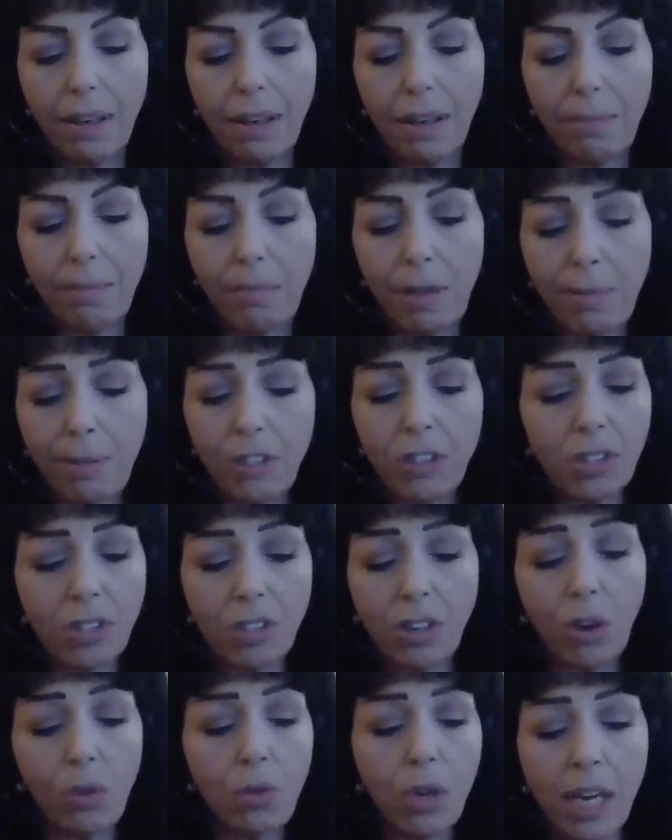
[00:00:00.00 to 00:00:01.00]
maybe just
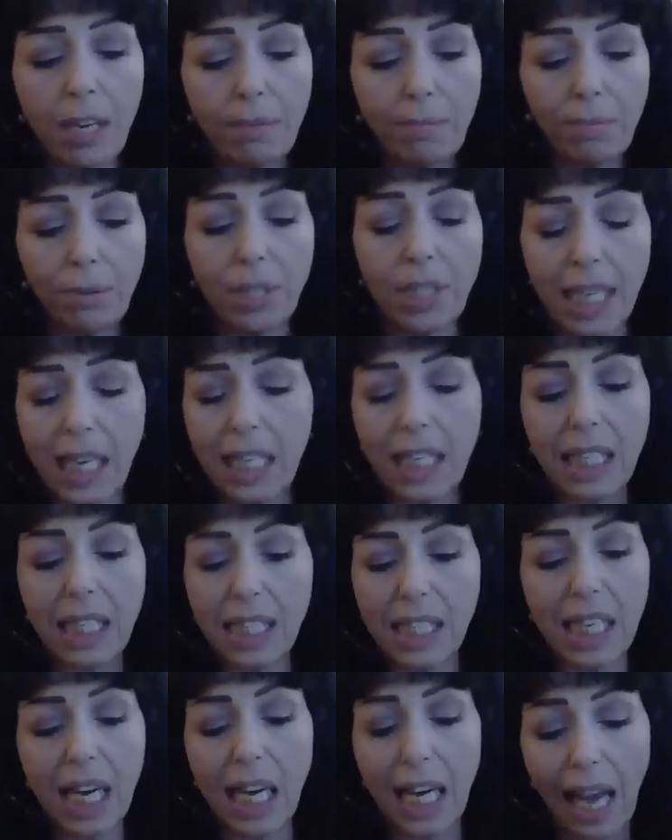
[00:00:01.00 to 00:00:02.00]
go on and pretend
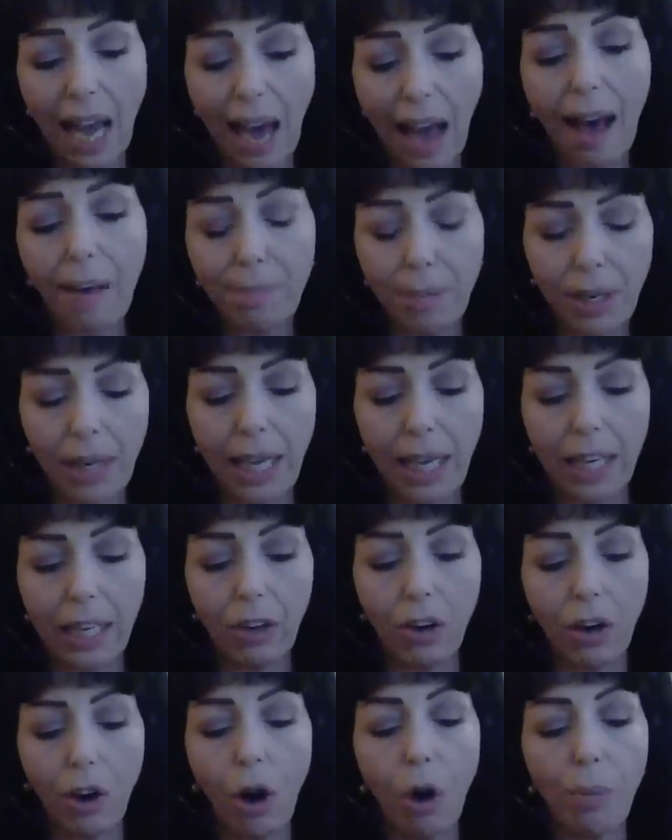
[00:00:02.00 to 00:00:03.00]
it's not happening,
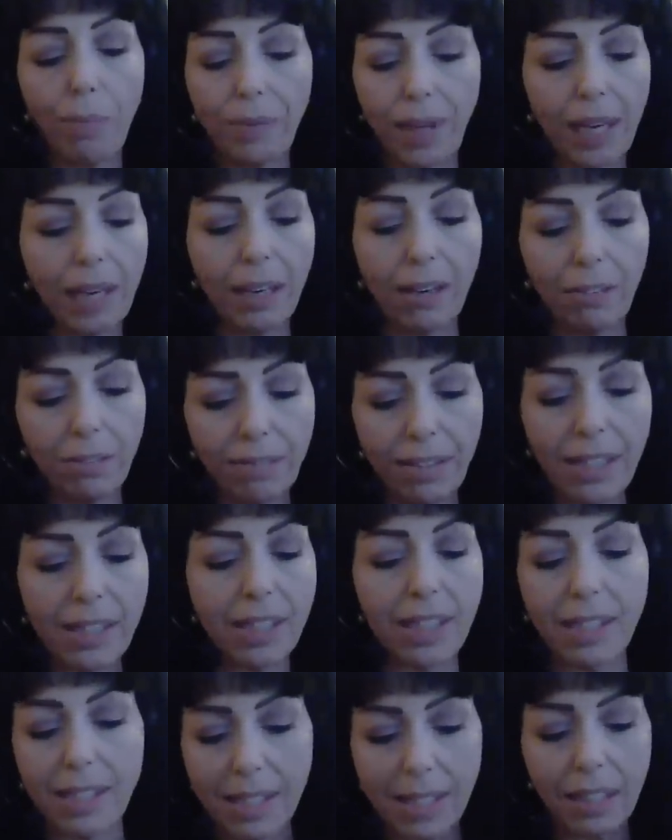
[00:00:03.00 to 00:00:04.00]
or hope that it'll fix
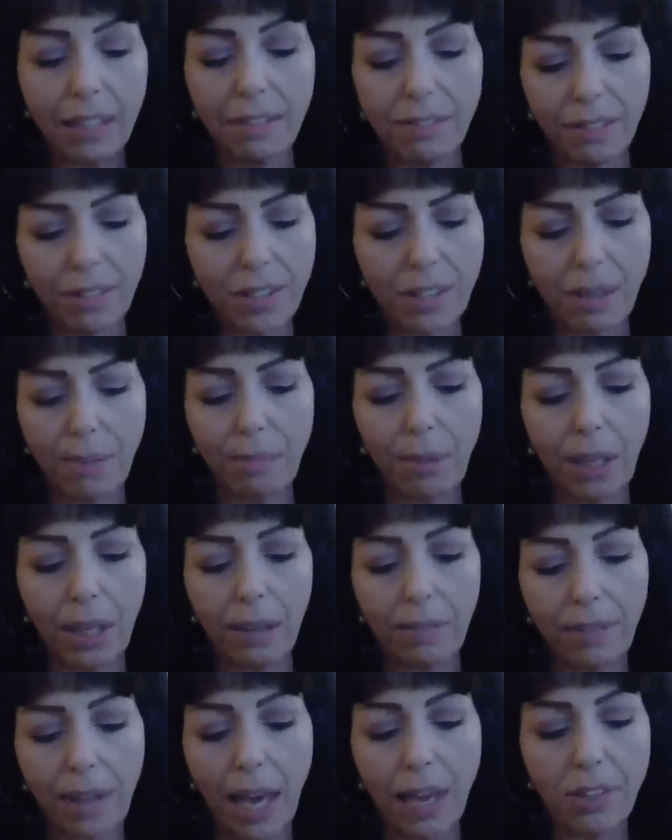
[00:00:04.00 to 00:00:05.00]
itself or something
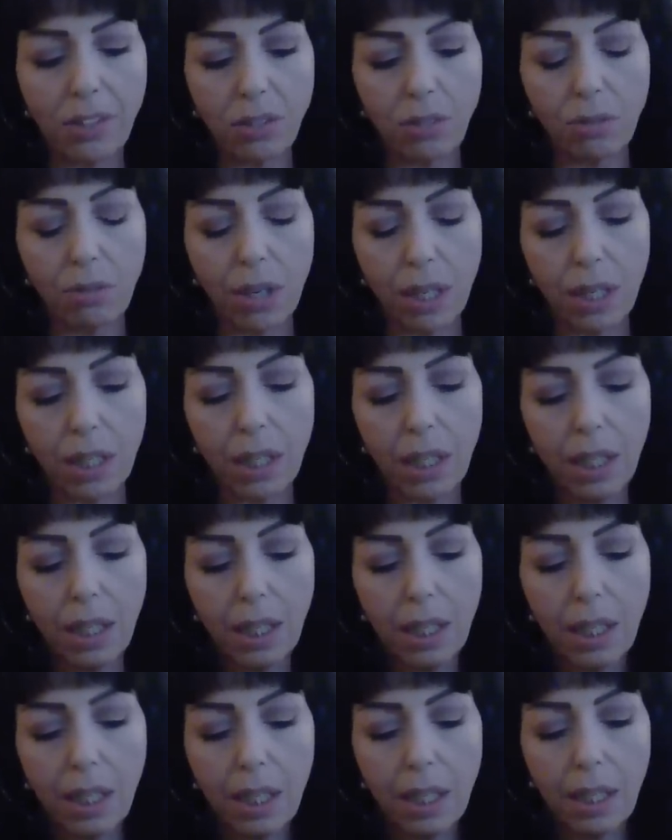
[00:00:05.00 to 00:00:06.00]
of that sort.
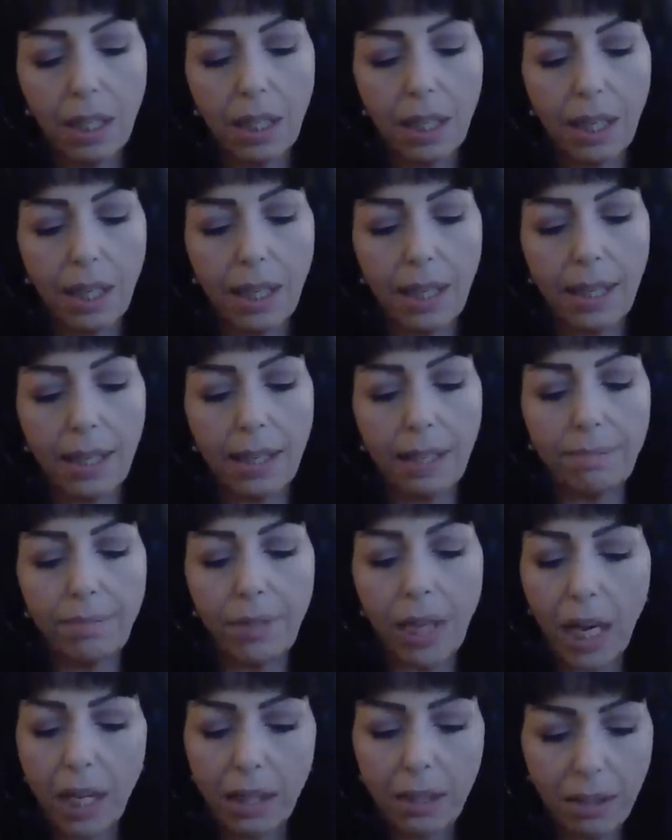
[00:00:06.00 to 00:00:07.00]

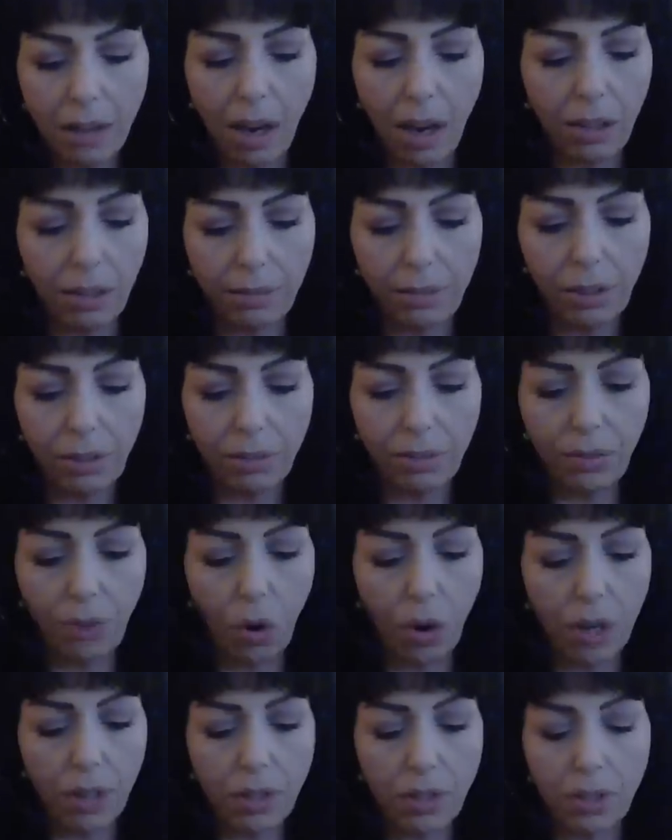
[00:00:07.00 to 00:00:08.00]
Not all of you, of
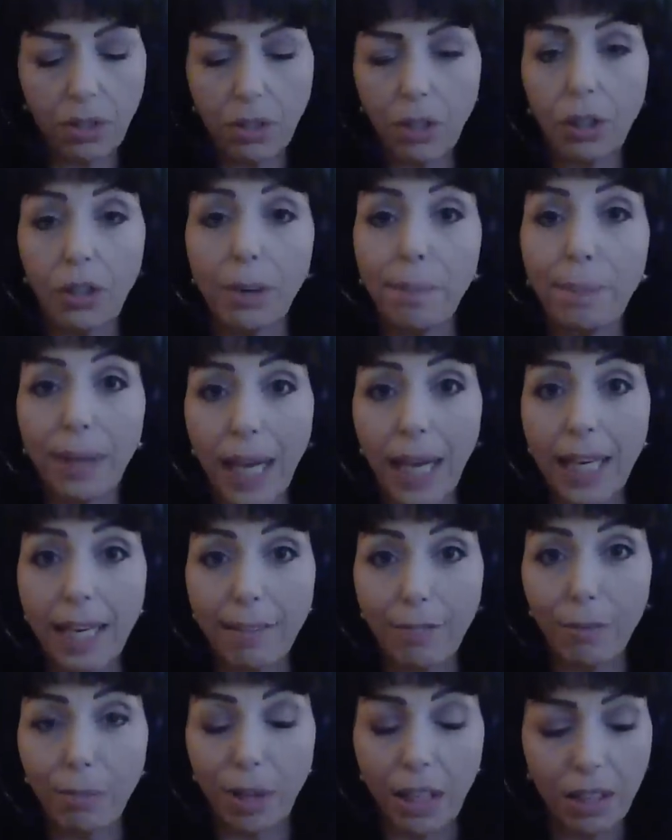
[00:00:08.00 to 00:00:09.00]
course, it couldn't apply to
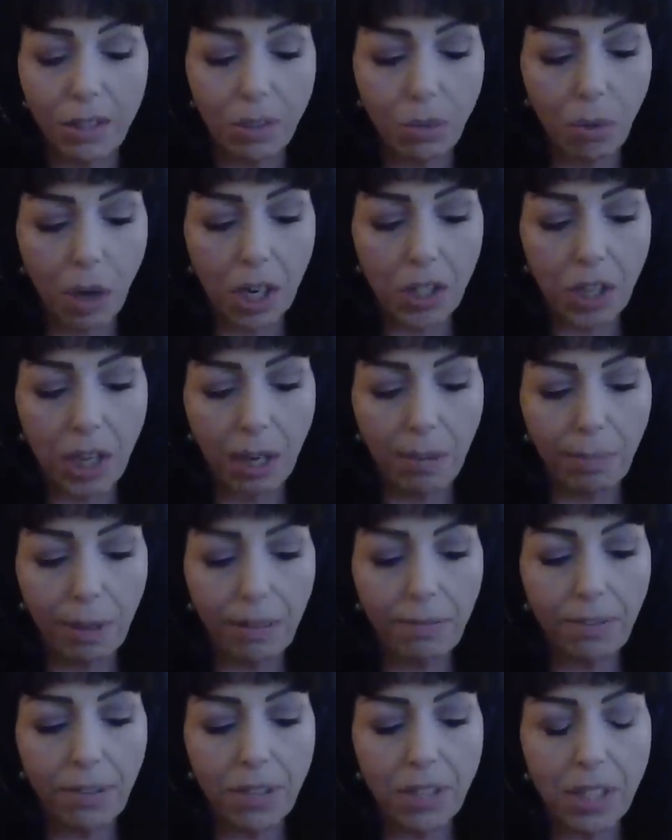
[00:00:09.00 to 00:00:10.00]
everybody who's watching,
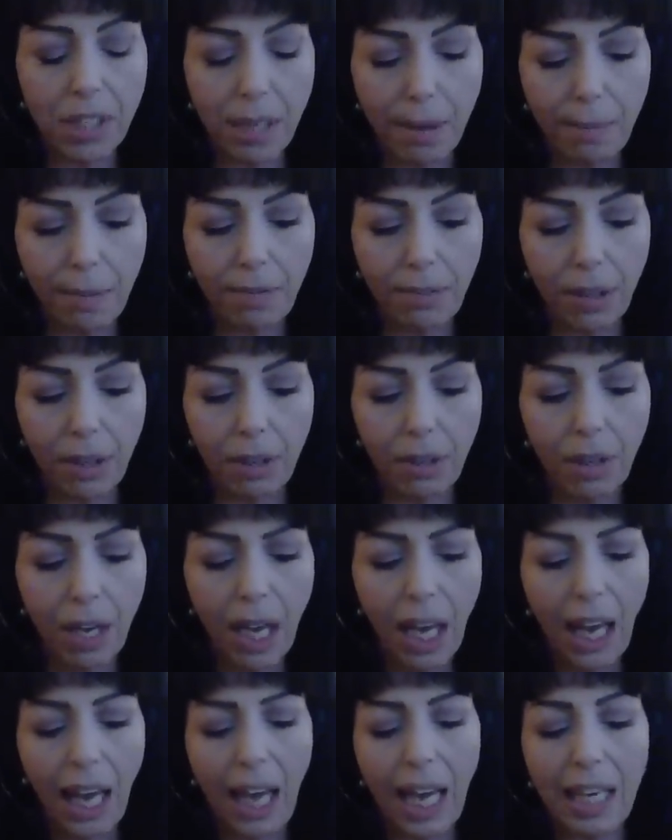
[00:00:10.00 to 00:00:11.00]
but for some of you,
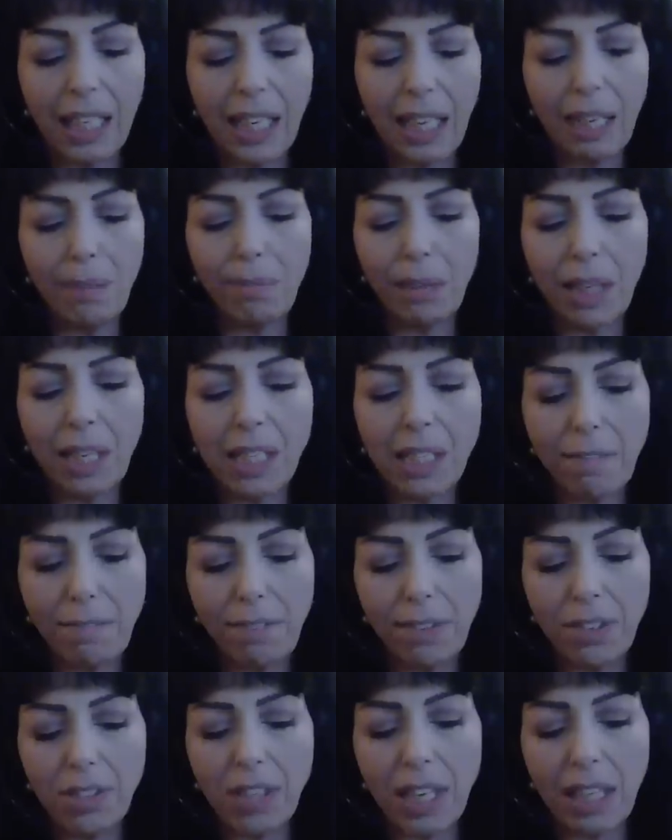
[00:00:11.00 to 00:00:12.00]
and because it
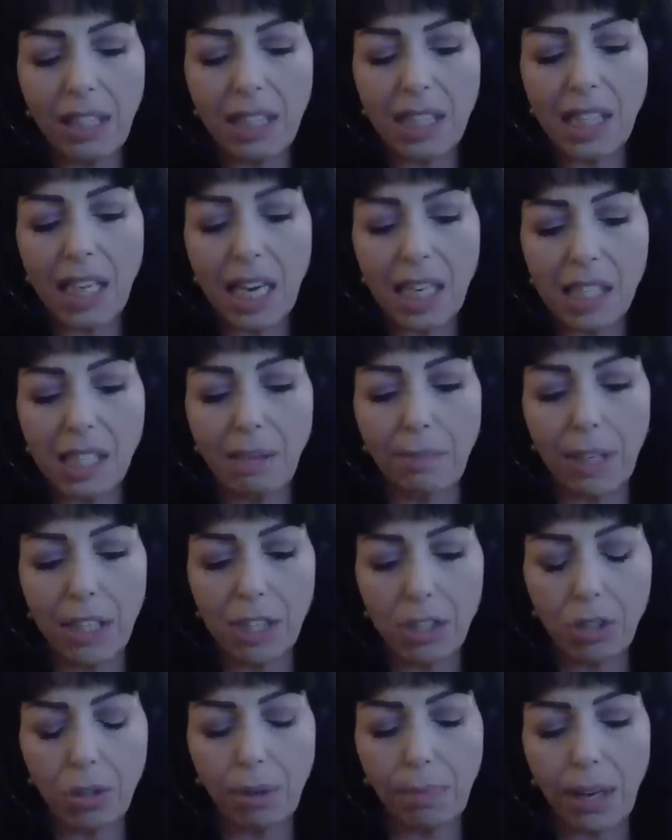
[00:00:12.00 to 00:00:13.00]
feels like this has some
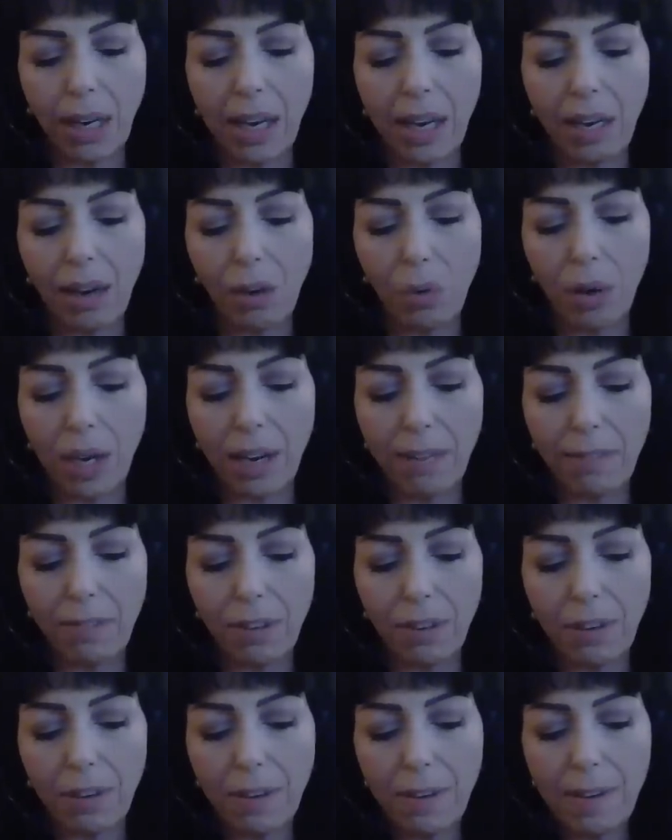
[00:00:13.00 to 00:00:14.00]
history behind it,
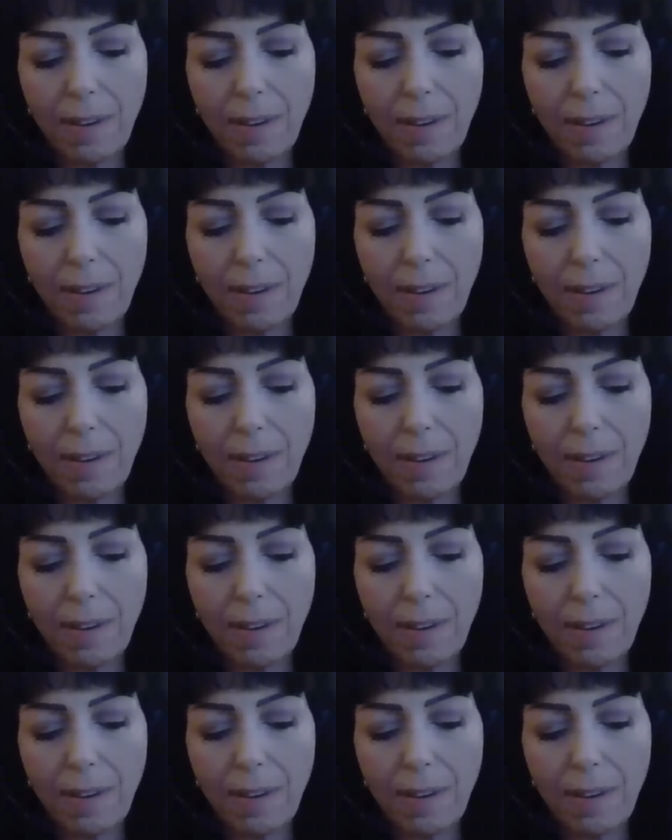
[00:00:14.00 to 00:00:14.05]
whatever